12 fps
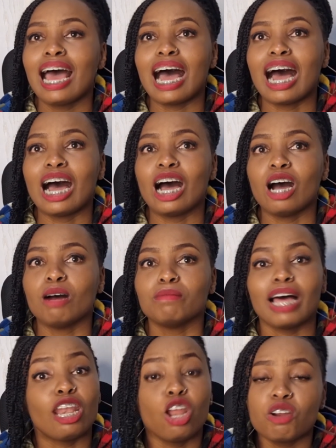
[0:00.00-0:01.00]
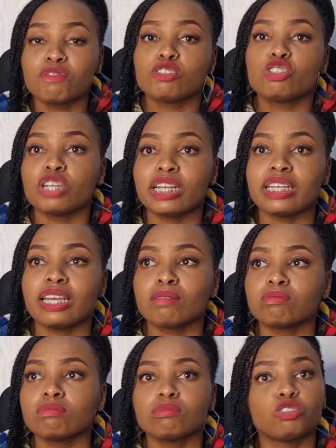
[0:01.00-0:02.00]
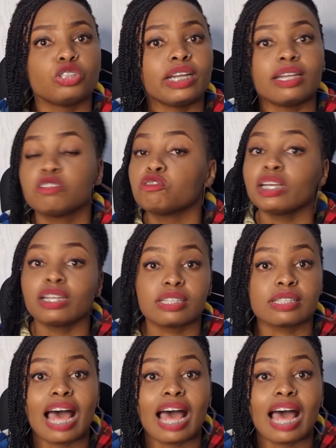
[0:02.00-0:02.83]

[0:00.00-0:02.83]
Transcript: A lot of traders